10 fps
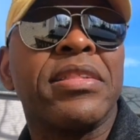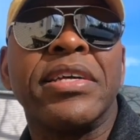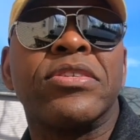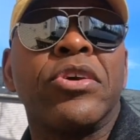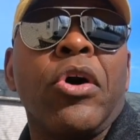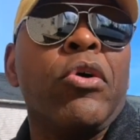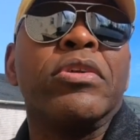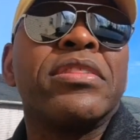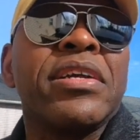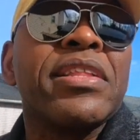That's the
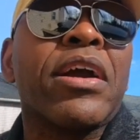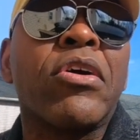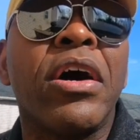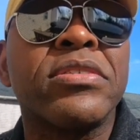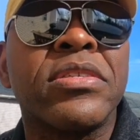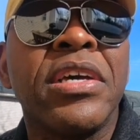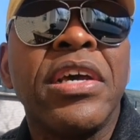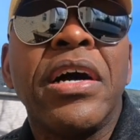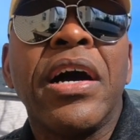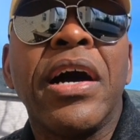only thing that costs
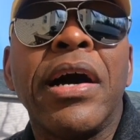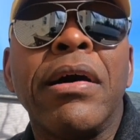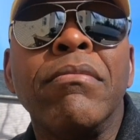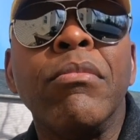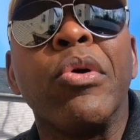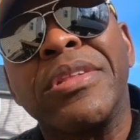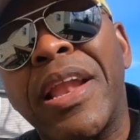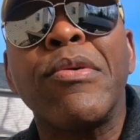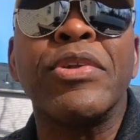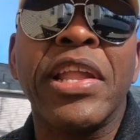more than
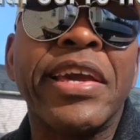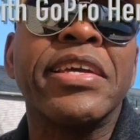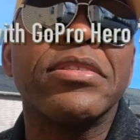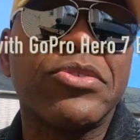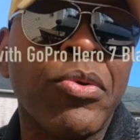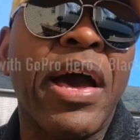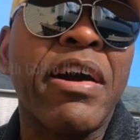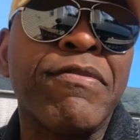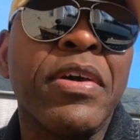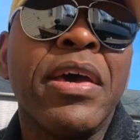I would like it to
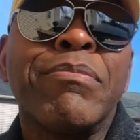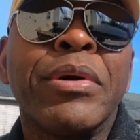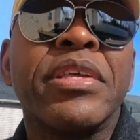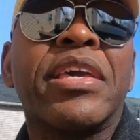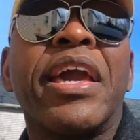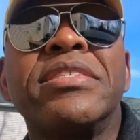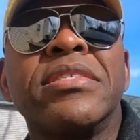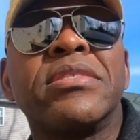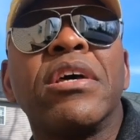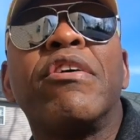have. But the case
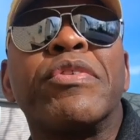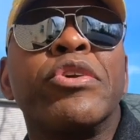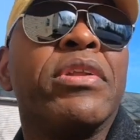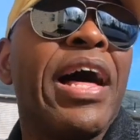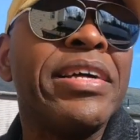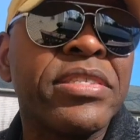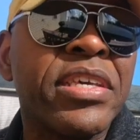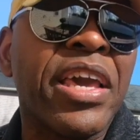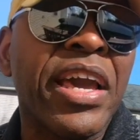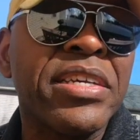itself, the Ulanzi
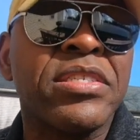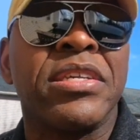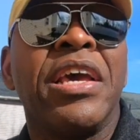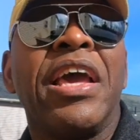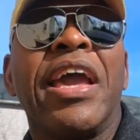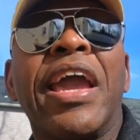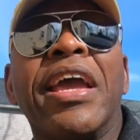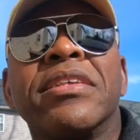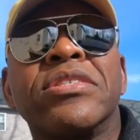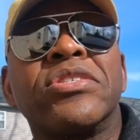case,
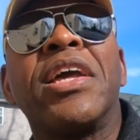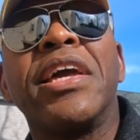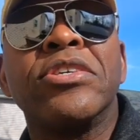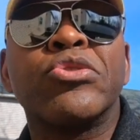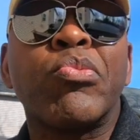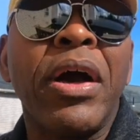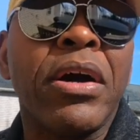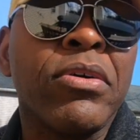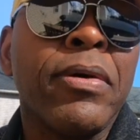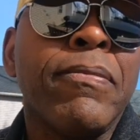and the stand as
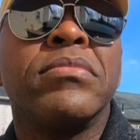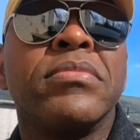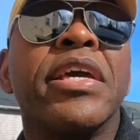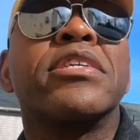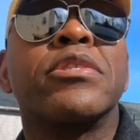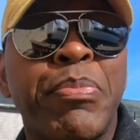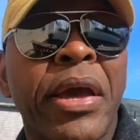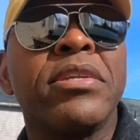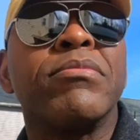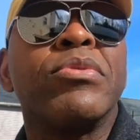well, the
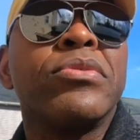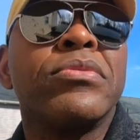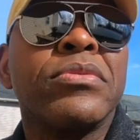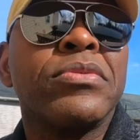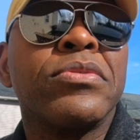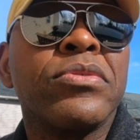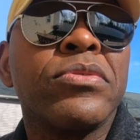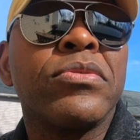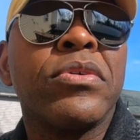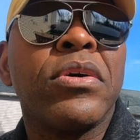expandable
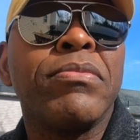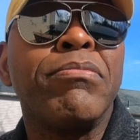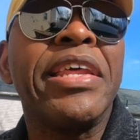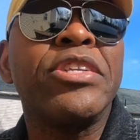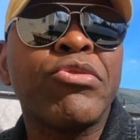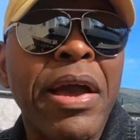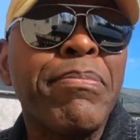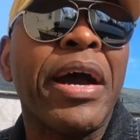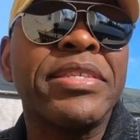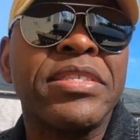mini
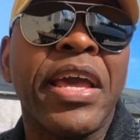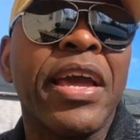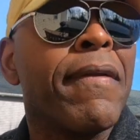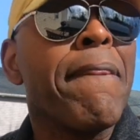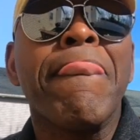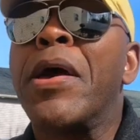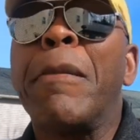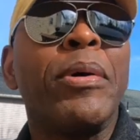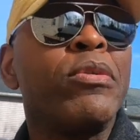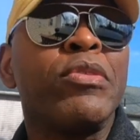tripod stand.
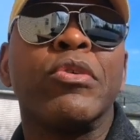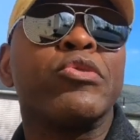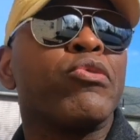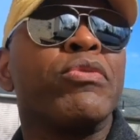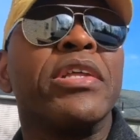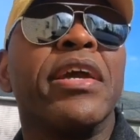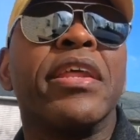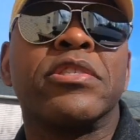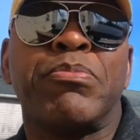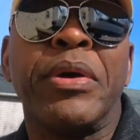Both of those are really
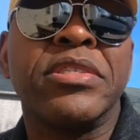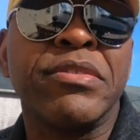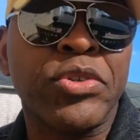inexpensive.